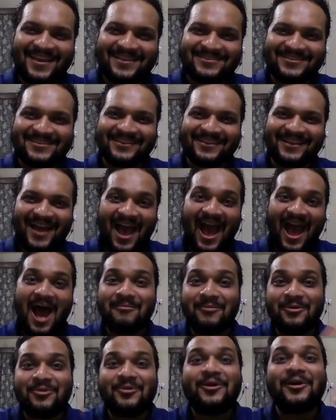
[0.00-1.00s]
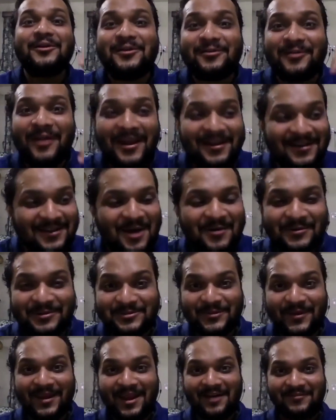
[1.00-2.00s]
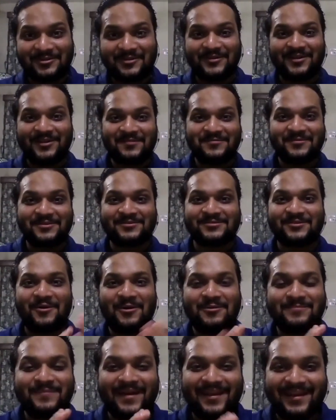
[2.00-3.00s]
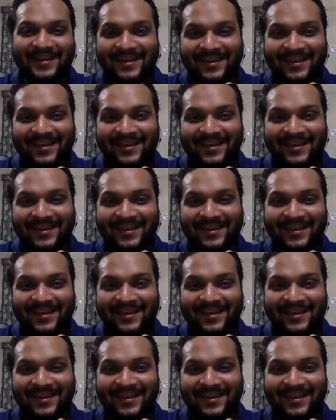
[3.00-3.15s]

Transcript: Yes. I'm going to look at it right now as well after we're done with this call, man.